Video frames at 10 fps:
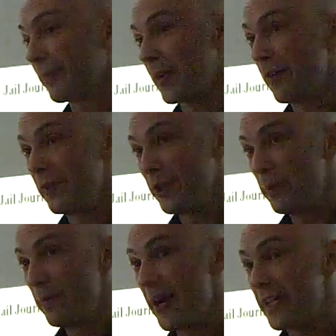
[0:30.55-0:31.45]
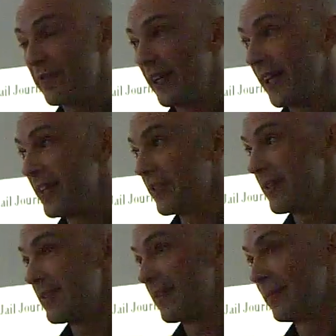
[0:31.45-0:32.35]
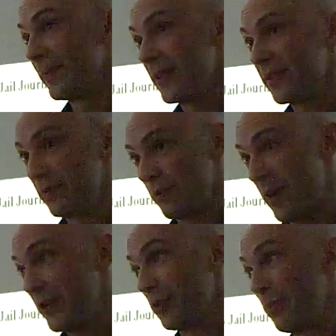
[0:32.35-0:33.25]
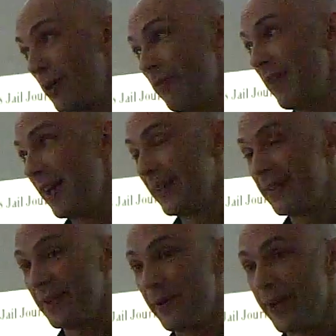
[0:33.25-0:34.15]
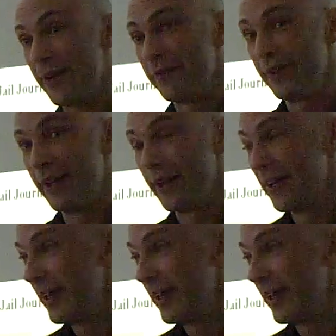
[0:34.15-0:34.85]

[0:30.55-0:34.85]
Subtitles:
over the human rights violations and this, the racial profiling that's going on over there.